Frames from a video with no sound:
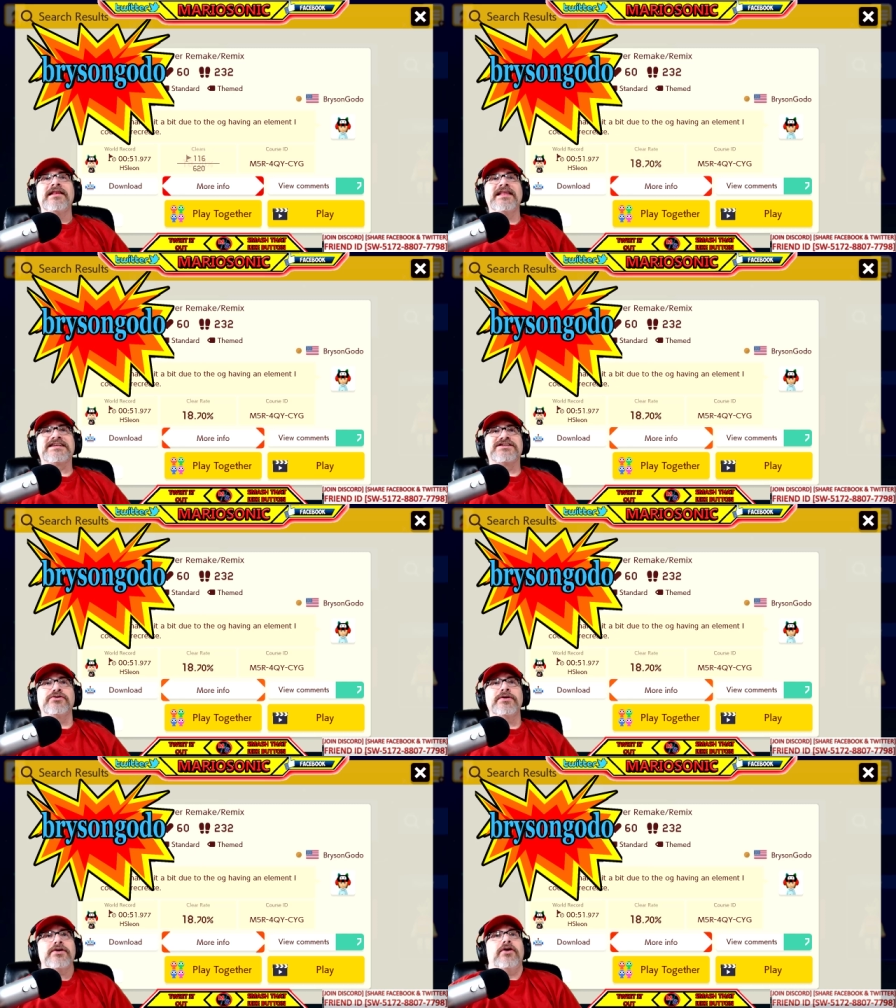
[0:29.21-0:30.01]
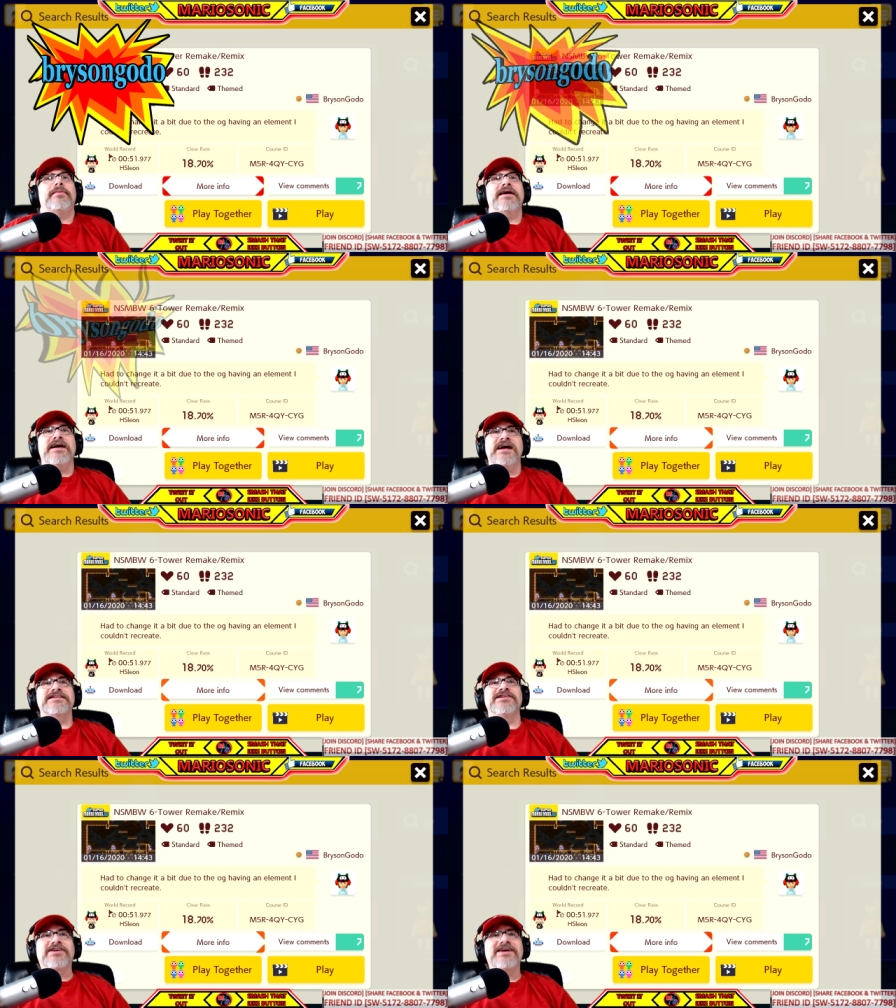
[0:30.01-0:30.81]
Let's do it. Oh my
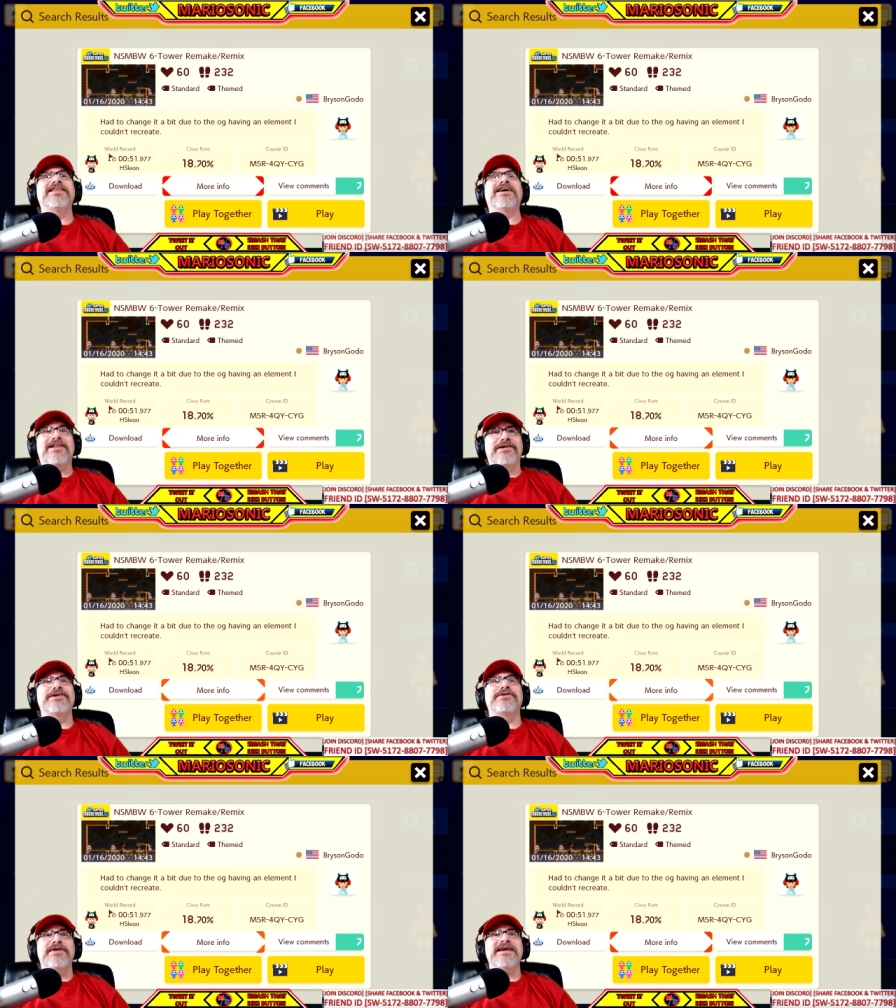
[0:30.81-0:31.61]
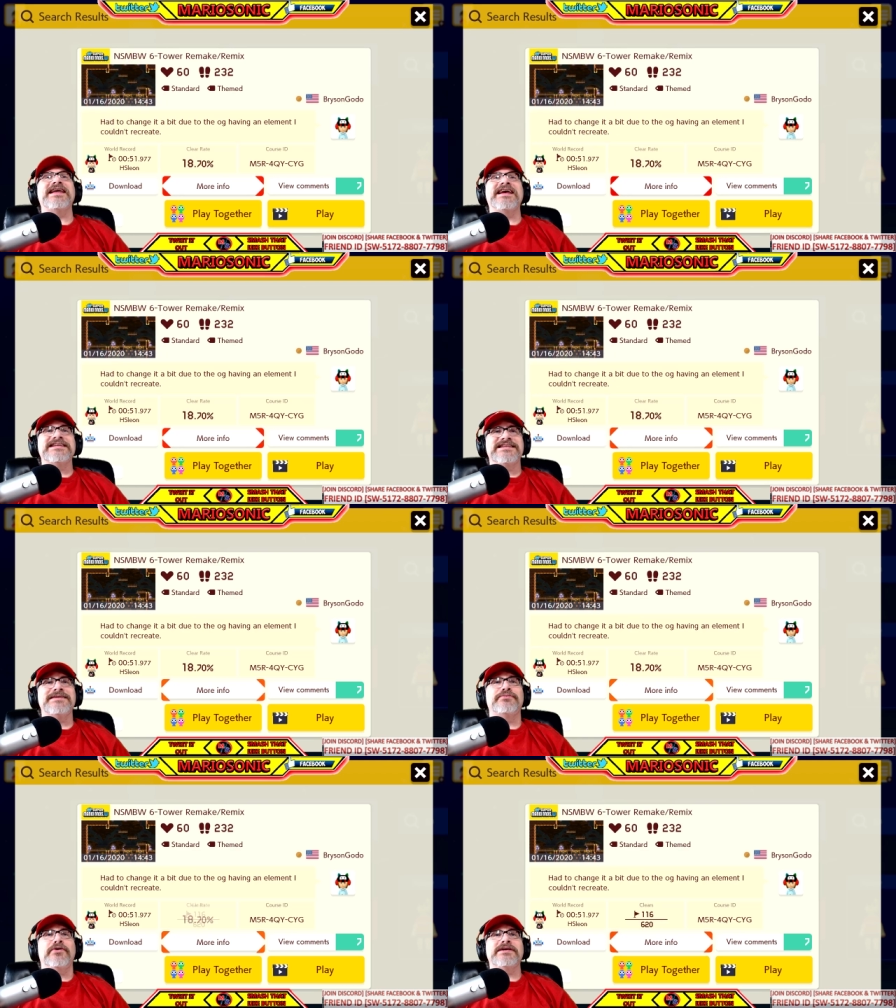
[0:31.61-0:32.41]
gosh. Look at the clear grade.
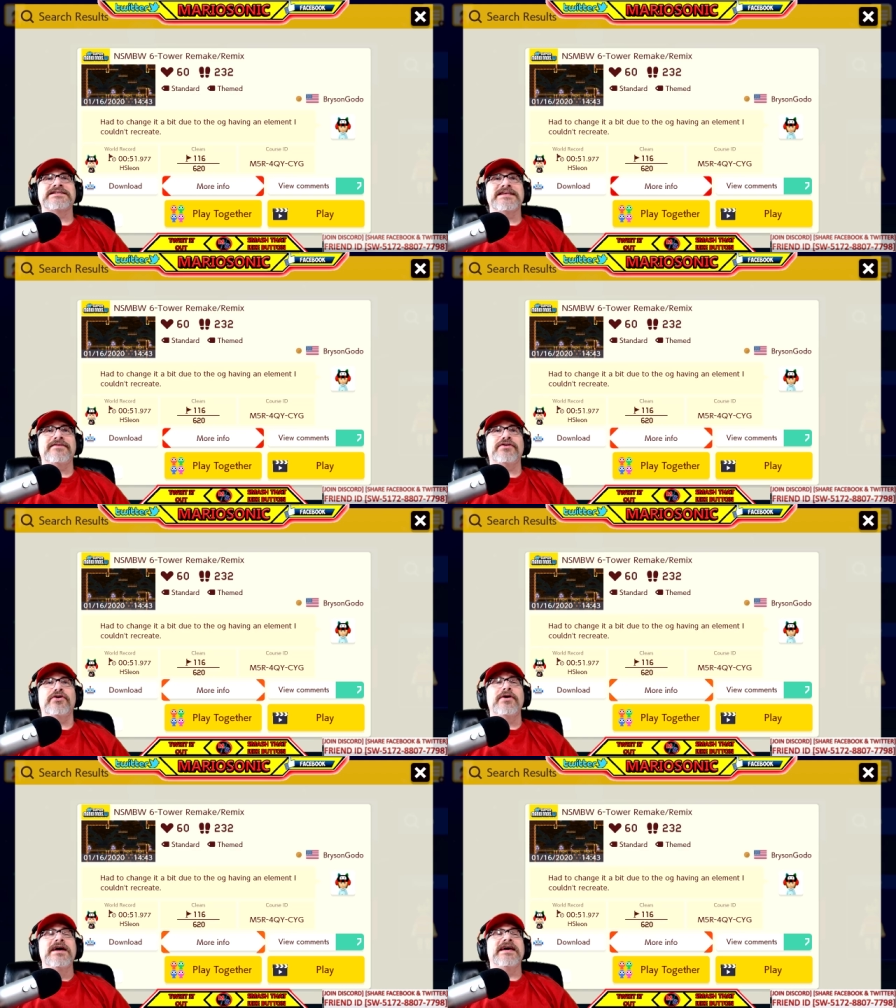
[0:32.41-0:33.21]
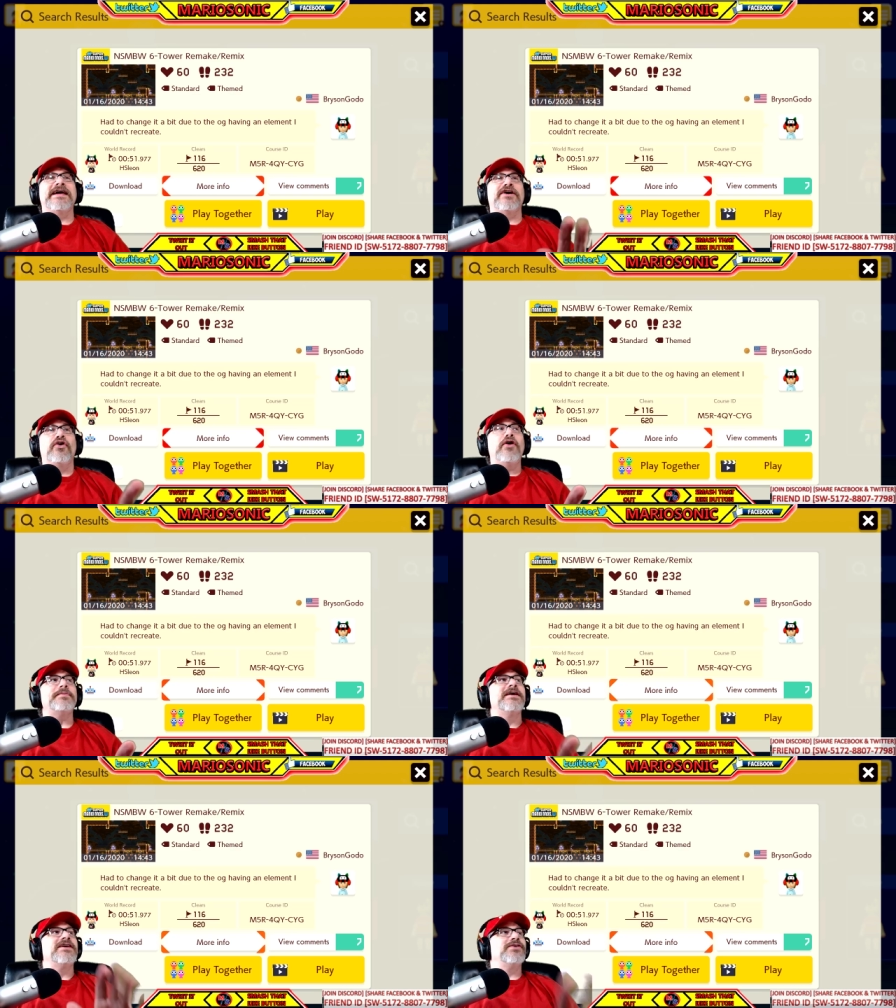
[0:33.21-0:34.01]
eighteen point seven zero. And I hope
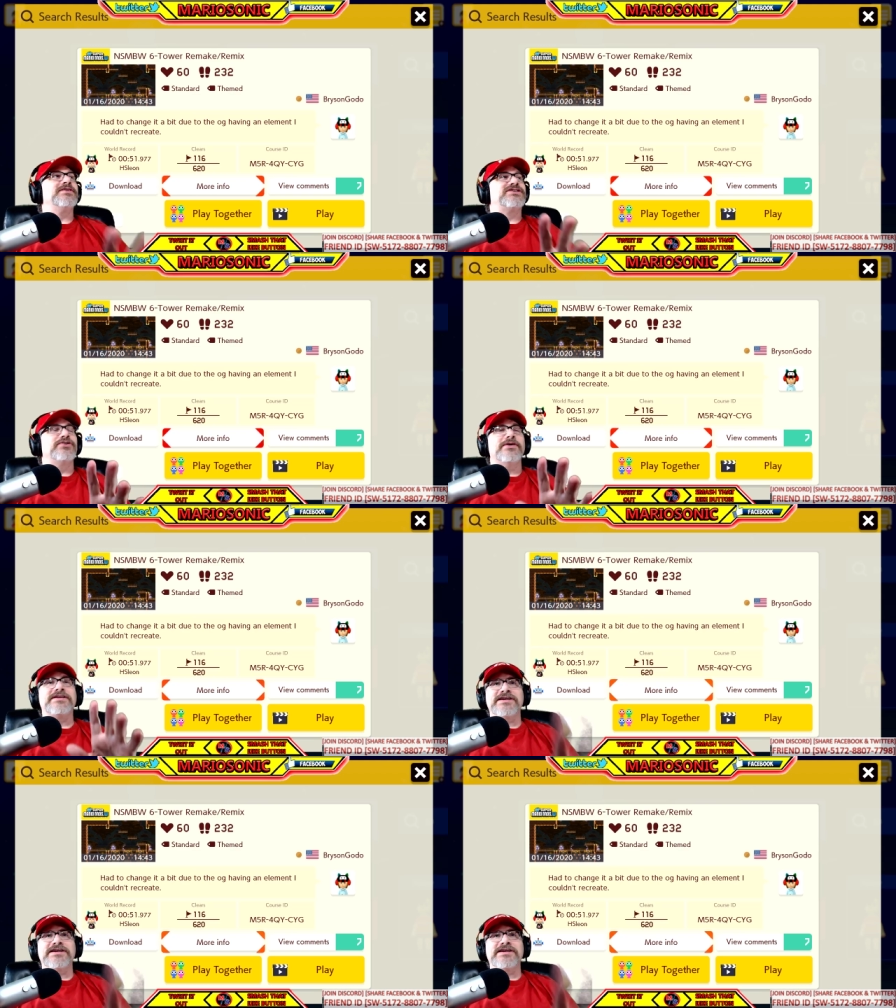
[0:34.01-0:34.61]
you enjoyed